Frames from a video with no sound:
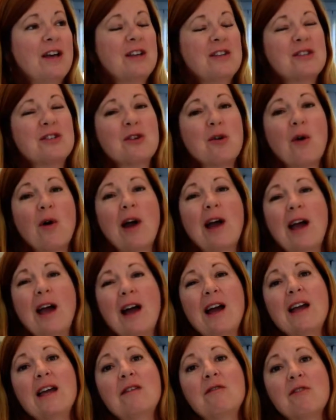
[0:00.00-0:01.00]
So
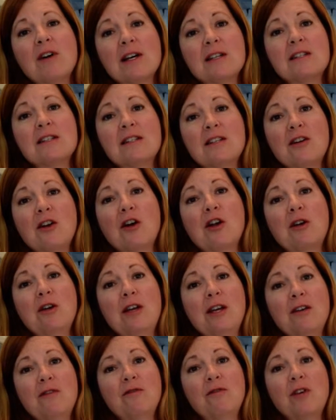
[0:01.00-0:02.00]
I invested
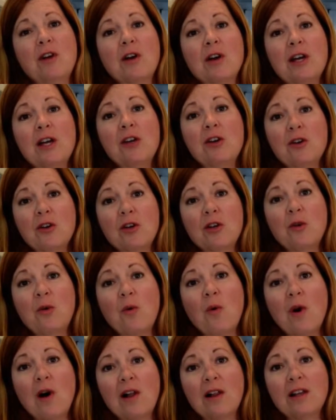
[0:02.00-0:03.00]
in very good
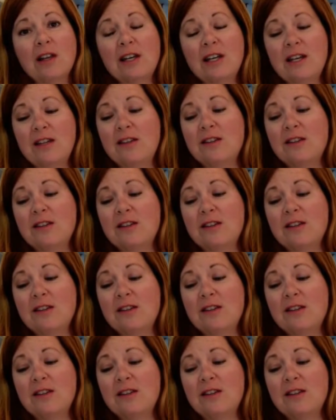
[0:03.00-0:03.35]
quality.